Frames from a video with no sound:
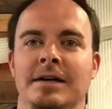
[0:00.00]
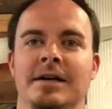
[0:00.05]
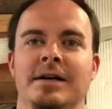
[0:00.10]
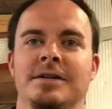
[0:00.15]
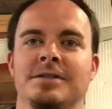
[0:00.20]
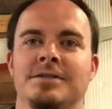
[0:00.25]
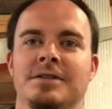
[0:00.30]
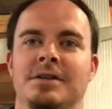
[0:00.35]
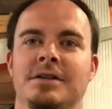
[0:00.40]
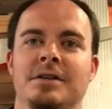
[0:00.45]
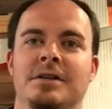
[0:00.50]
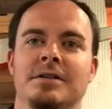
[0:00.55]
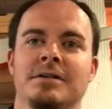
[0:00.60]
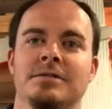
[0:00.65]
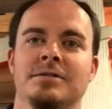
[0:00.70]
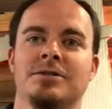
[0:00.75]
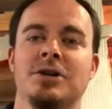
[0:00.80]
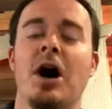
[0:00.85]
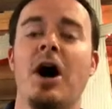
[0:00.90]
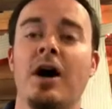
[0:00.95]
to
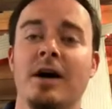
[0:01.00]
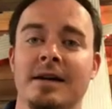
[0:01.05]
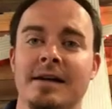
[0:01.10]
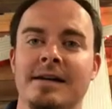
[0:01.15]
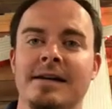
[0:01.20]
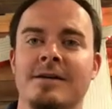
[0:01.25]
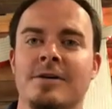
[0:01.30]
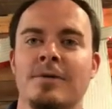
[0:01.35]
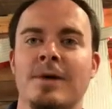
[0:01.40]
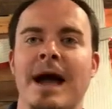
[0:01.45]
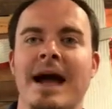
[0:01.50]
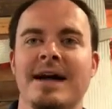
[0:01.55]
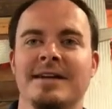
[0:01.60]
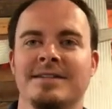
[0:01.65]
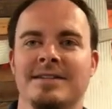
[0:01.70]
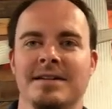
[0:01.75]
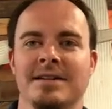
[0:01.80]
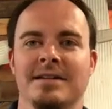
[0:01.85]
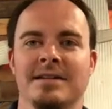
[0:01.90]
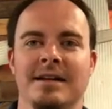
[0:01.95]
talk and interact
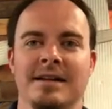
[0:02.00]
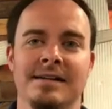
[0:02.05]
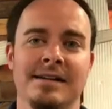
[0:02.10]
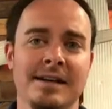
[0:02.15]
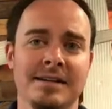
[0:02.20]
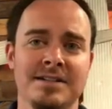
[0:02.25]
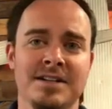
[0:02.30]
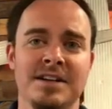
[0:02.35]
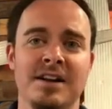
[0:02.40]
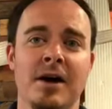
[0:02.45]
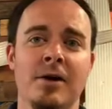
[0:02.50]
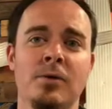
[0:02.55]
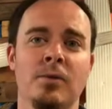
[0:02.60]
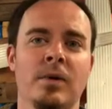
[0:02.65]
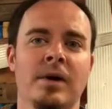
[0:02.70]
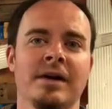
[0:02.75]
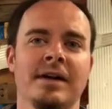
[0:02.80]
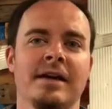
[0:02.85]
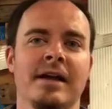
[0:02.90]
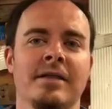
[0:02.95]
and get to know
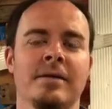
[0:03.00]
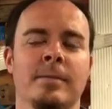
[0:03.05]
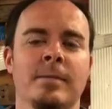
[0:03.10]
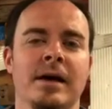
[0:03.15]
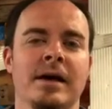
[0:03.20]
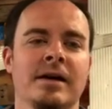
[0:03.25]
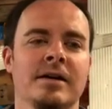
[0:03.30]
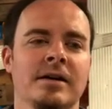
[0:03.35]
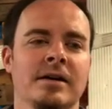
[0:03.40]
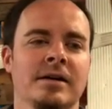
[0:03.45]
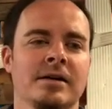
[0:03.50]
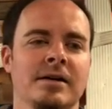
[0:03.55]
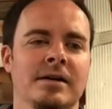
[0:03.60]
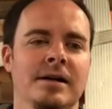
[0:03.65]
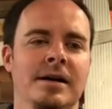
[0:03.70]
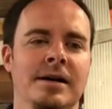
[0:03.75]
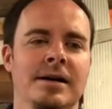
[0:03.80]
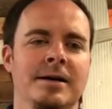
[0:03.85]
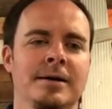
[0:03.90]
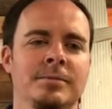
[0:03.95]
one another better.
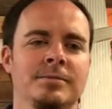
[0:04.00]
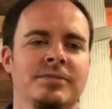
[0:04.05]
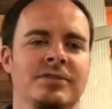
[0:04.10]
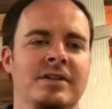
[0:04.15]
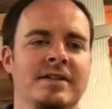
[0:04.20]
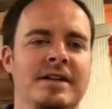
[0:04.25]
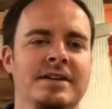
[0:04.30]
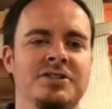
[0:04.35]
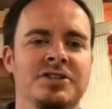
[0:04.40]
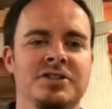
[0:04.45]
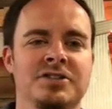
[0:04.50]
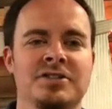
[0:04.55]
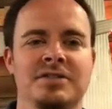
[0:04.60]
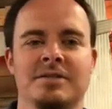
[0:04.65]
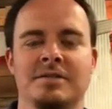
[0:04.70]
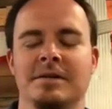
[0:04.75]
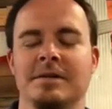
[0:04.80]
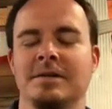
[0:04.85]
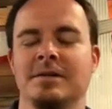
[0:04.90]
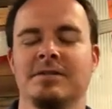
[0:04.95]
So that's just
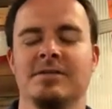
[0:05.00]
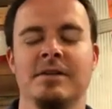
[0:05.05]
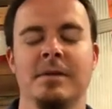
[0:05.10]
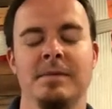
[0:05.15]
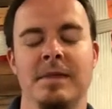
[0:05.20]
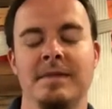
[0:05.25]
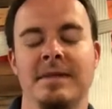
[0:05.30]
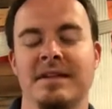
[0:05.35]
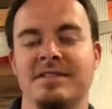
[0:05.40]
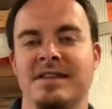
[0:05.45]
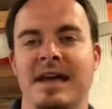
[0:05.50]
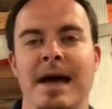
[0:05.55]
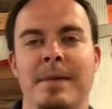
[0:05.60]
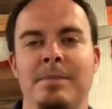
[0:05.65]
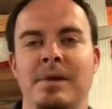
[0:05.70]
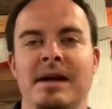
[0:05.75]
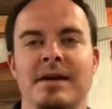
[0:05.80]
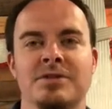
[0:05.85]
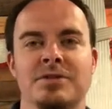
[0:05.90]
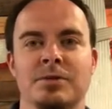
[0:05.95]
something that's
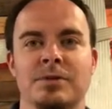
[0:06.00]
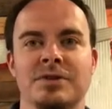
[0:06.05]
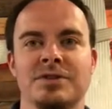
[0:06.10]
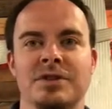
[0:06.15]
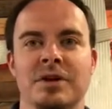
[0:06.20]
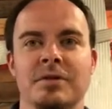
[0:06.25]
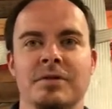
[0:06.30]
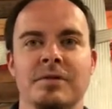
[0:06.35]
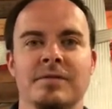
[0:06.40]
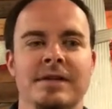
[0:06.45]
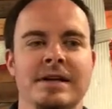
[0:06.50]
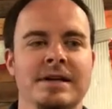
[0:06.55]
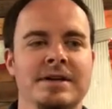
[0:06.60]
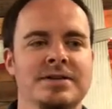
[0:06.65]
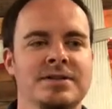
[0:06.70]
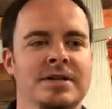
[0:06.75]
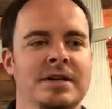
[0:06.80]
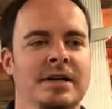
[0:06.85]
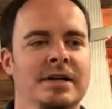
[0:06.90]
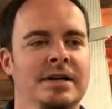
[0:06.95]
happened as a result of
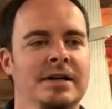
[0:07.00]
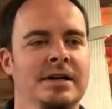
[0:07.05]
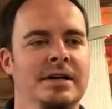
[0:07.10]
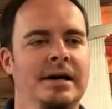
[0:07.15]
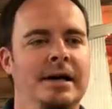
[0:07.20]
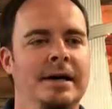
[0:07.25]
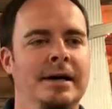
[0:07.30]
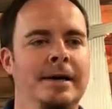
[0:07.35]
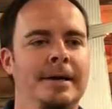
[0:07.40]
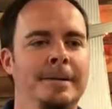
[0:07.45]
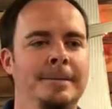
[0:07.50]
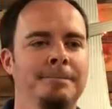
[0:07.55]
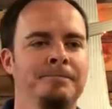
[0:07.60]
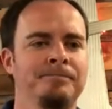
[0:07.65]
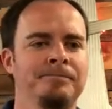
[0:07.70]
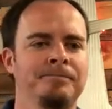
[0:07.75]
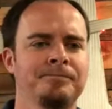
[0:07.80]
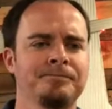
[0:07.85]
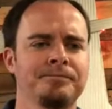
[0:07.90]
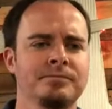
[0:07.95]
this. I've
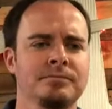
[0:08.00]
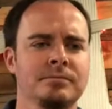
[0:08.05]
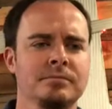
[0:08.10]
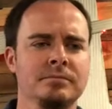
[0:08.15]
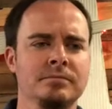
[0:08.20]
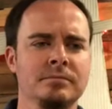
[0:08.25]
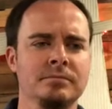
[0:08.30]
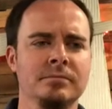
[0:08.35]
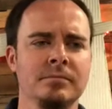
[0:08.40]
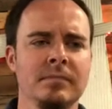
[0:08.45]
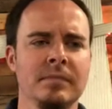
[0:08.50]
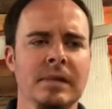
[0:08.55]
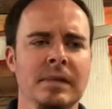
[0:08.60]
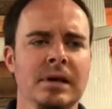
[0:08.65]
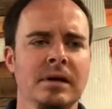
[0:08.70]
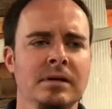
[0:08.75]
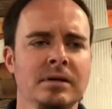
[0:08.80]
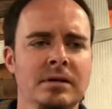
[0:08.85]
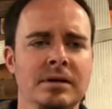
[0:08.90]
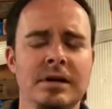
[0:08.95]

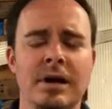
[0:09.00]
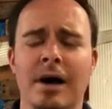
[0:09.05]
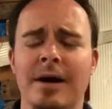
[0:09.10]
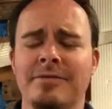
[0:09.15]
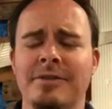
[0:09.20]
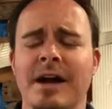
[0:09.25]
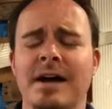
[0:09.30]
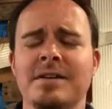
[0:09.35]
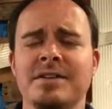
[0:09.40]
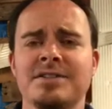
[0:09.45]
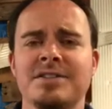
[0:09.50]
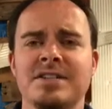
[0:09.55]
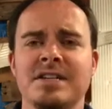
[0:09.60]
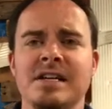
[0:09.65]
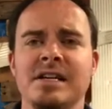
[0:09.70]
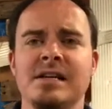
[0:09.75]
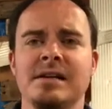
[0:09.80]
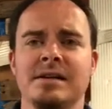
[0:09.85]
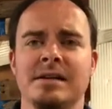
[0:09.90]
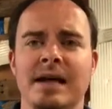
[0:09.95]
gotten to
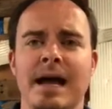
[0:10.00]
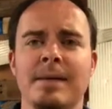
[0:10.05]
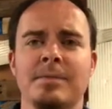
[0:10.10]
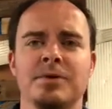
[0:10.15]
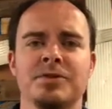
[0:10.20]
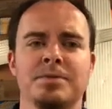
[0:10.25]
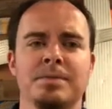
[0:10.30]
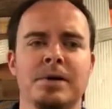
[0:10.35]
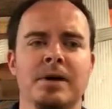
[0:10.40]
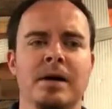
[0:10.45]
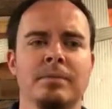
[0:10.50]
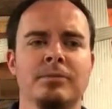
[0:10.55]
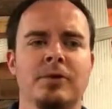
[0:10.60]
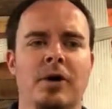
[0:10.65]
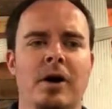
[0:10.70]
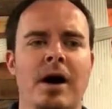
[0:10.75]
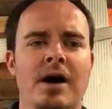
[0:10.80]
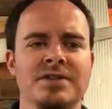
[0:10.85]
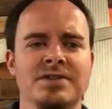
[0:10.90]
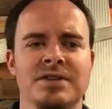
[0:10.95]
see neighbors put up
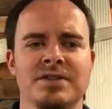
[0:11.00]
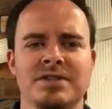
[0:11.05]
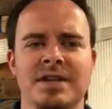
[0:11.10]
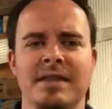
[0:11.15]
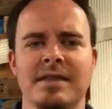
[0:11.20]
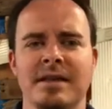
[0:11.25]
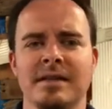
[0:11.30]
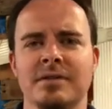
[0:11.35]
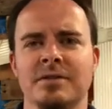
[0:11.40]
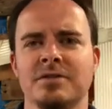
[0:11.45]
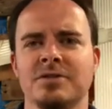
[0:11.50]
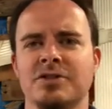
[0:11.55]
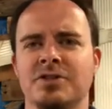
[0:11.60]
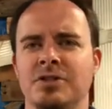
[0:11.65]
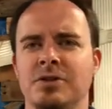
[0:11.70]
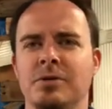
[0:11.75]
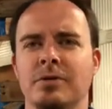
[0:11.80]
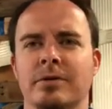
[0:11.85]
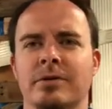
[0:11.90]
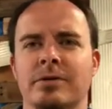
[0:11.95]
crosses. I think there's
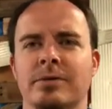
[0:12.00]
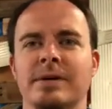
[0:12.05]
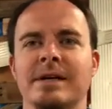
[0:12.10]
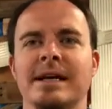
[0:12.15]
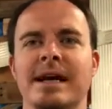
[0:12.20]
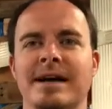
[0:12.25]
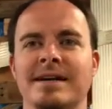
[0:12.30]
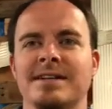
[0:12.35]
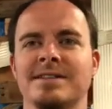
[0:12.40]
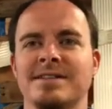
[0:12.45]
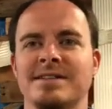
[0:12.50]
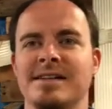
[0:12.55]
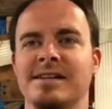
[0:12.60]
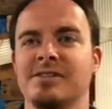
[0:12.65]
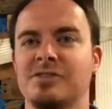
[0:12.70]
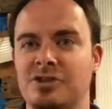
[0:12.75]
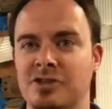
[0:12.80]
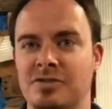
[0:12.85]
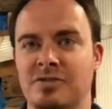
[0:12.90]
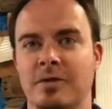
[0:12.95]
2 or 3 I can see
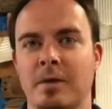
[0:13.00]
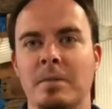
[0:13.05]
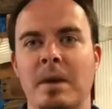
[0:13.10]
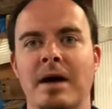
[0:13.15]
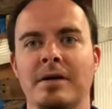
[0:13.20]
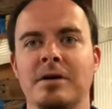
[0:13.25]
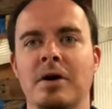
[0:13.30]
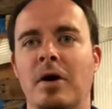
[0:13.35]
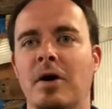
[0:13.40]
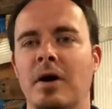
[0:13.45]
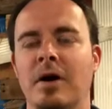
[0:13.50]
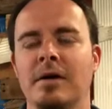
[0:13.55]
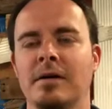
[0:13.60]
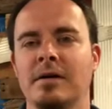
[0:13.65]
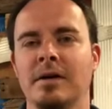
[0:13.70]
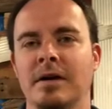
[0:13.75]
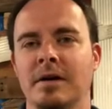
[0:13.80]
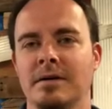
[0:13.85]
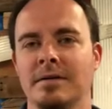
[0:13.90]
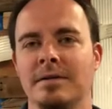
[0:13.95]
just from my yard,
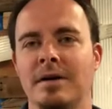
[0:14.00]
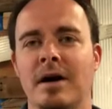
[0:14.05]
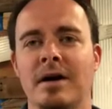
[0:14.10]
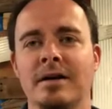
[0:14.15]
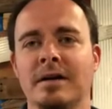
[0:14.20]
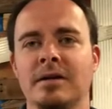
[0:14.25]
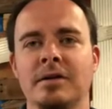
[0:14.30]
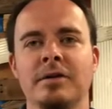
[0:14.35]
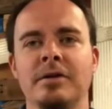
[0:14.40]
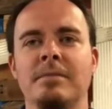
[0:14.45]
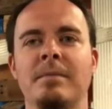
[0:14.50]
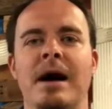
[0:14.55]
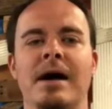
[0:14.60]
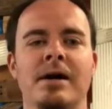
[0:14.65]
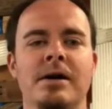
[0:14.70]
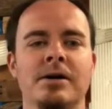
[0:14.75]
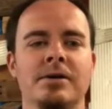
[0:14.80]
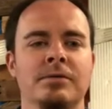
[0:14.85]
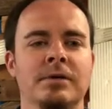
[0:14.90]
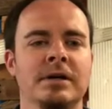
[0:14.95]
not including my
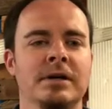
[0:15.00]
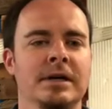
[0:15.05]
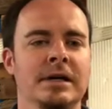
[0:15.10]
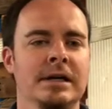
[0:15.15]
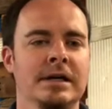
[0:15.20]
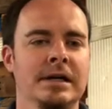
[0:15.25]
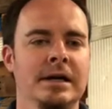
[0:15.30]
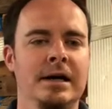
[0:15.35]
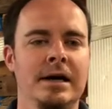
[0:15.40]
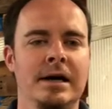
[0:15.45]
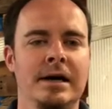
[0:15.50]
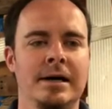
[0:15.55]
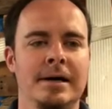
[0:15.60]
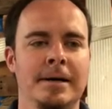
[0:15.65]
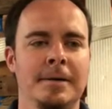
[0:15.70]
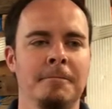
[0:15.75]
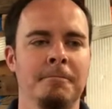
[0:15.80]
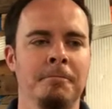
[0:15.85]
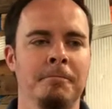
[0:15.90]
own.